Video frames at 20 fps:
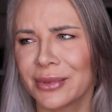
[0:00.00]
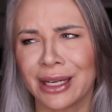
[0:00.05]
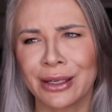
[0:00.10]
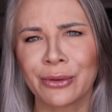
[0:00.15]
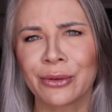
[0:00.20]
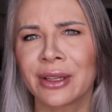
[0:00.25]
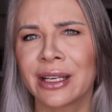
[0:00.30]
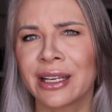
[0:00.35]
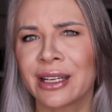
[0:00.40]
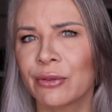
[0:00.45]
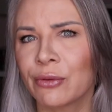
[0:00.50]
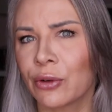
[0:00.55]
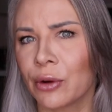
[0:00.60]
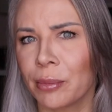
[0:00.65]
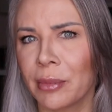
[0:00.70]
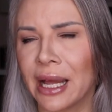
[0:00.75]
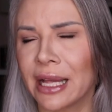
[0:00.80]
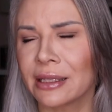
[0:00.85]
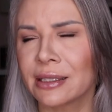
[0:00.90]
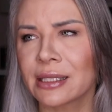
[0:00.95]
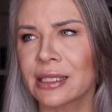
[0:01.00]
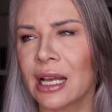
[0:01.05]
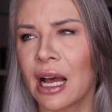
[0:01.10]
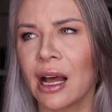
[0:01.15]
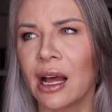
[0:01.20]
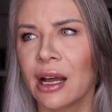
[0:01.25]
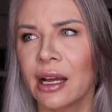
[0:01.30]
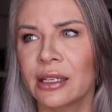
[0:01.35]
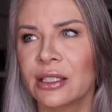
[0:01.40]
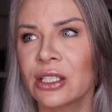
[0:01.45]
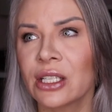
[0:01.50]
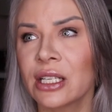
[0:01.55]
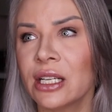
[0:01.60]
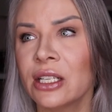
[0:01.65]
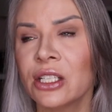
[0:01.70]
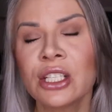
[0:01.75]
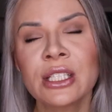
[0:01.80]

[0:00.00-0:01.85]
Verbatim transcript: I don't think it ferments. Uh, it, just, it,